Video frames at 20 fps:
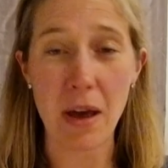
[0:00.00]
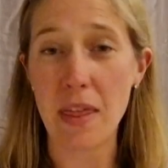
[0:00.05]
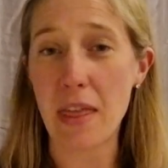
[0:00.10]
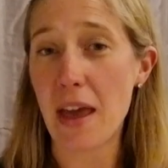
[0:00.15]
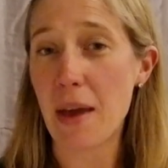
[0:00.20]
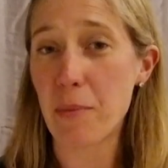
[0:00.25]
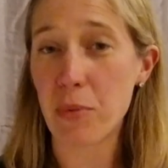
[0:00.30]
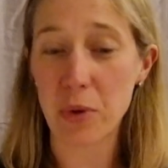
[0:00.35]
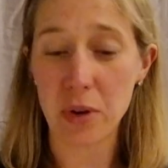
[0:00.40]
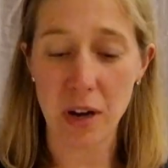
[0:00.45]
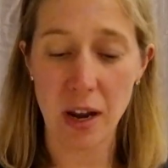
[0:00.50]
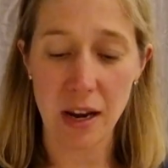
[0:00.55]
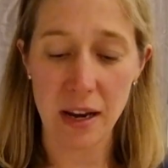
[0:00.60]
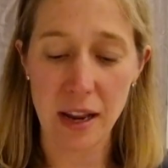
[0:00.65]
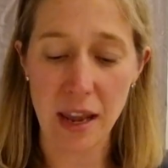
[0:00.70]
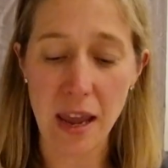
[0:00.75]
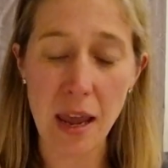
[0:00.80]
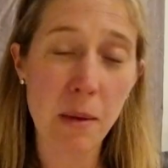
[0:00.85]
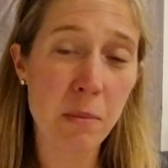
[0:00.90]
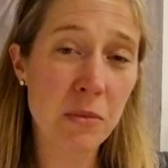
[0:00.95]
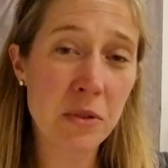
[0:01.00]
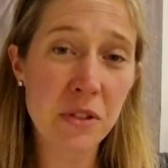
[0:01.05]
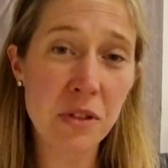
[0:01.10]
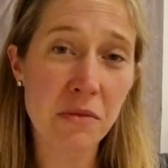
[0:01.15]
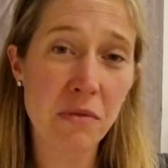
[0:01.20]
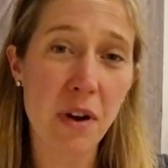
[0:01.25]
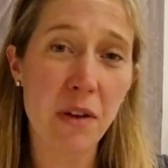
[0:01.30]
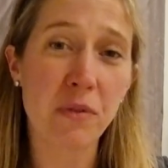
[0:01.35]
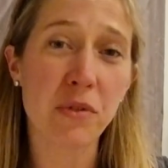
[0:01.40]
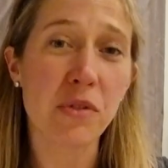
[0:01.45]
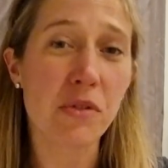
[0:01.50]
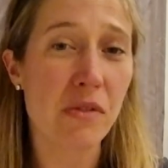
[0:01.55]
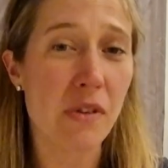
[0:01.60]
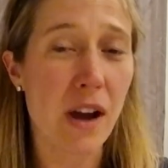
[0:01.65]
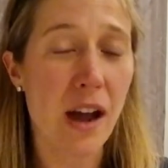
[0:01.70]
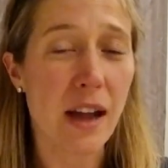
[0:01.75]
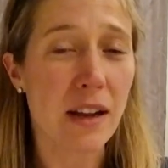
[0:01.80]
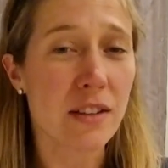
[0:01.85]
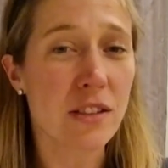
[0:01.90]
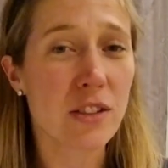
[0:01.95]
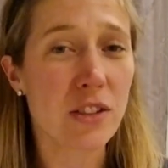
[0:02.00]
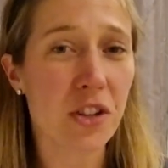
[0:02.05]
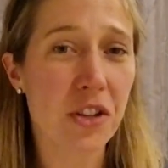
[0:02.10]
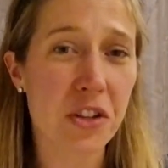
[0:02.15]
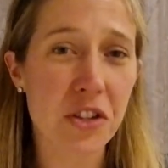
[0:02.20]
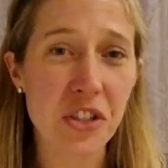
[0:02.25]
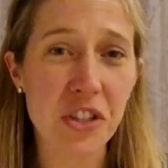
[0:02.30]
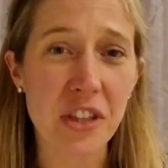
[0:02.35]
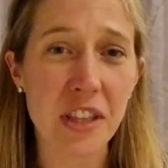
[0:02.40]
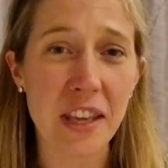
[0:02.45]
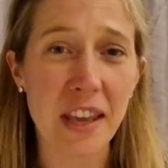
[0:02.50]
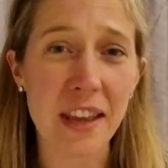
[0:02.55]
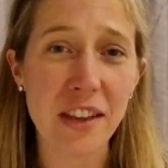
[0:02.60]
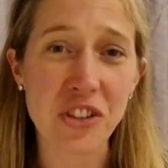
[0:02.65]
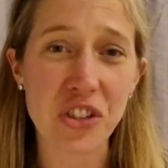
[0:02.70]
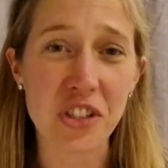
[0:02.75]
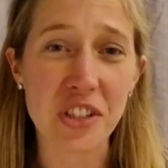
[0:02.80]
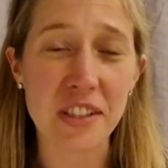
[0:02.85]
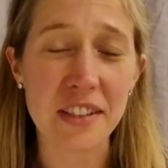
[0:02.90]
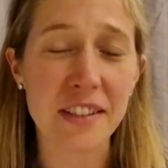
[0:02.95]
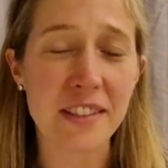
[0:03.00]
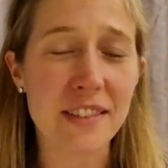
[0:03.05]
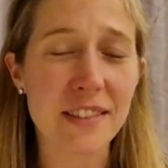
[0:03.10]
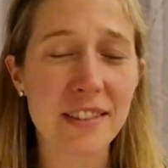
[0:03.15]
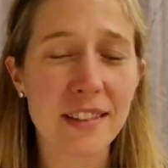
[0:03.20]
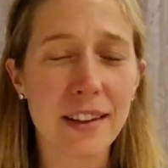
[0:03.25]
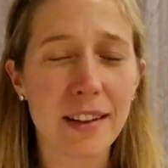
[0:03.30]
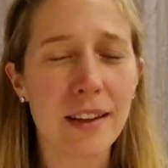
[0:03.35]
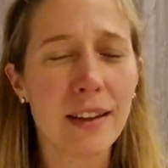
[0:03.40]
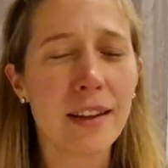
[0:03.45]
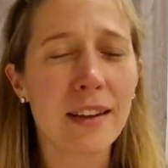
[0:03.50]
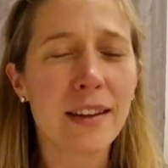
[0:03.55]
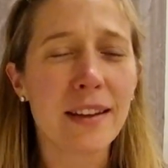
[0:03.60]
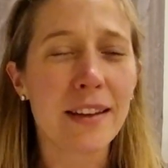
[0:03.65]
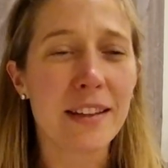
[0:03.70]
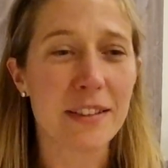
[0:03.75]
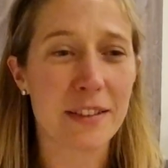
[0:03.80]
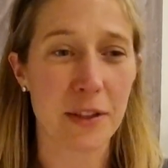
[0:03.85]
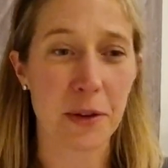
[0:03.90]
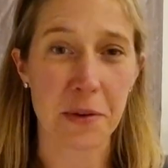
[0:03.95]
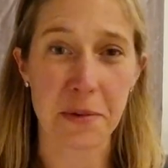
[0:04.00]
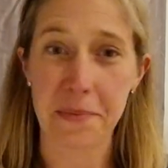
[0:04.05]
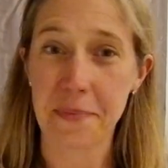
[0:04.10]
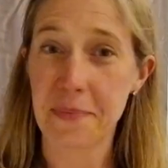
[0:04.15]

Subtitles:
that point I'd hemmed the ruffle, I'd serged the edges. So